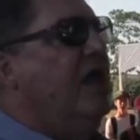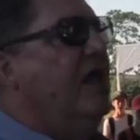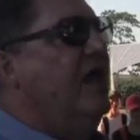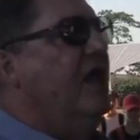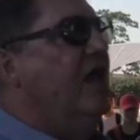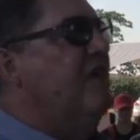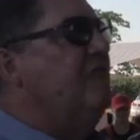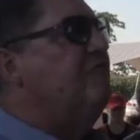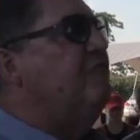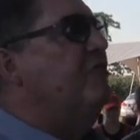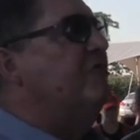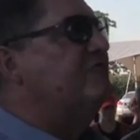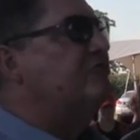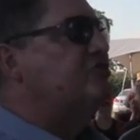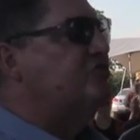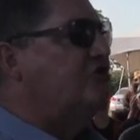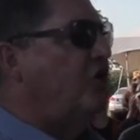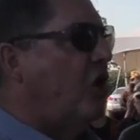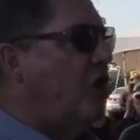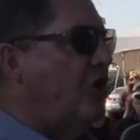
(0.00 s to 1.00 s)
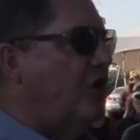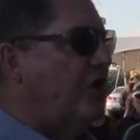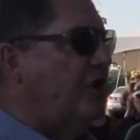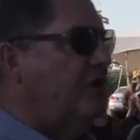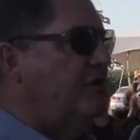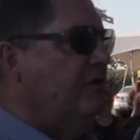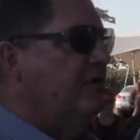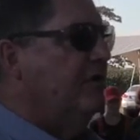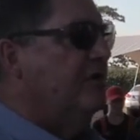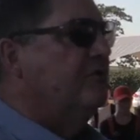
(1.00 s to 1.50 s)
If we've
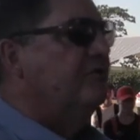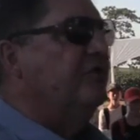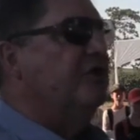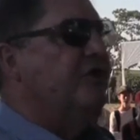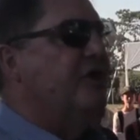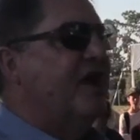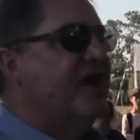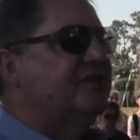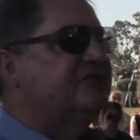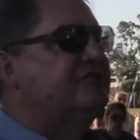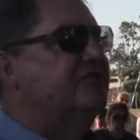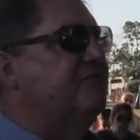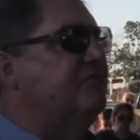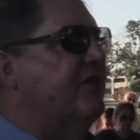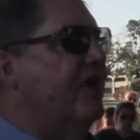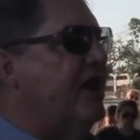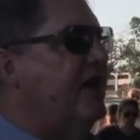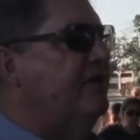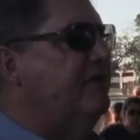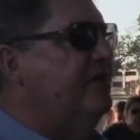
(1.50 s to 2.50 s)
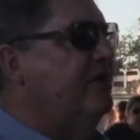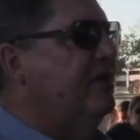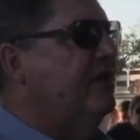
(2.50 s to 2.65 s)
started the next event,